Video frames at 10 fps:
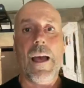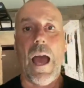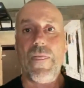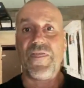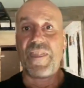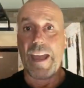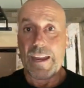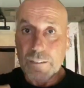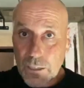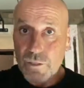and
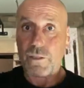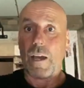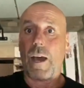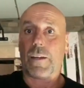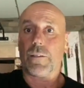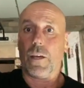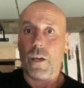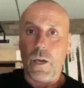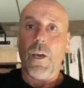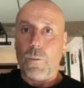then start
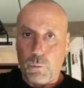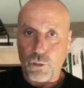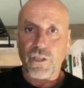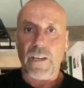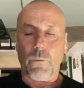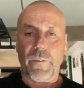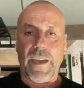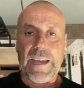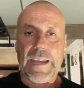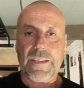pushing out with the
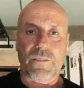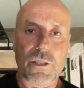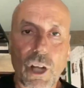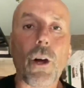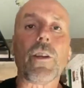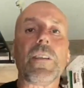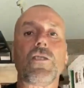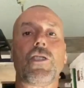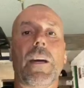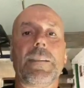hands. Don't
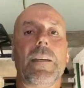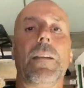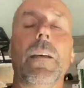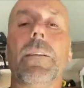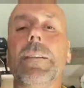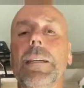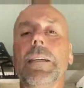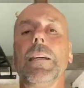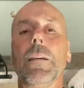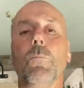initiate
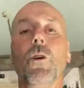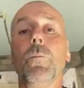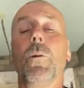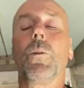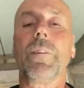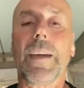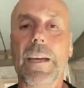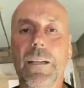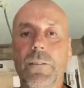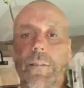the movement with your
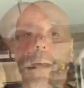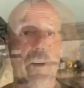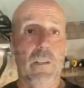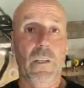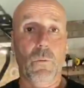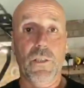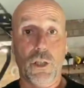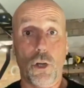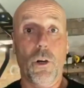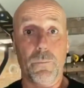hands. Finally, when you're
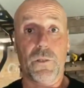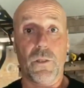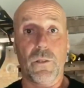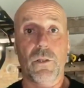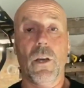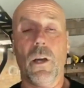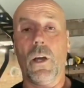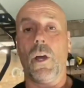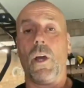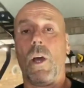competent
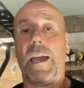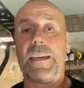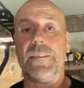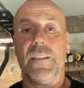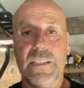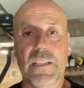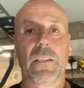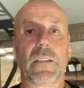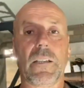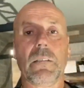in the
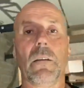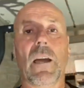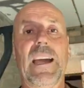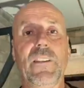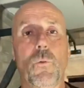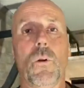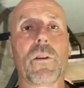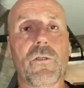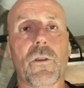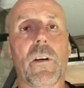kneeling and you
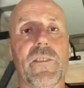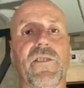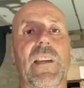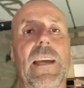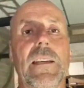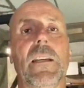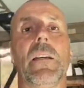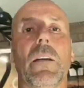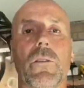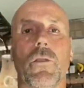want to try the
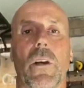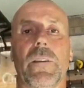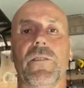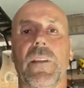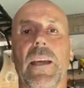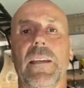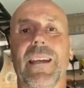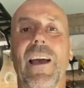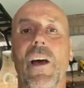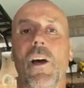standing, try the
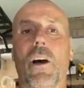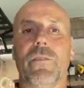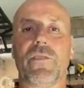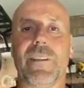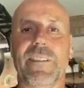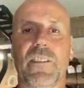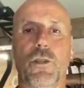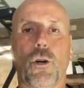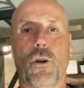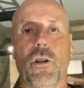standing. Obviously, the
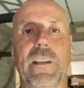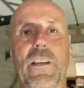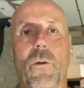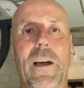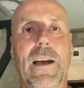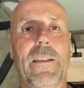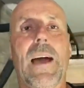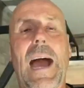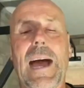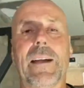taller you are, the
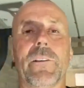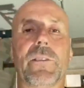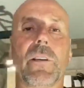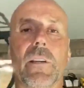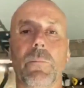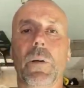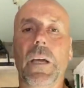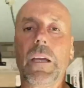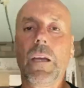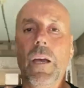harder it's going to
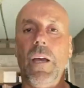be.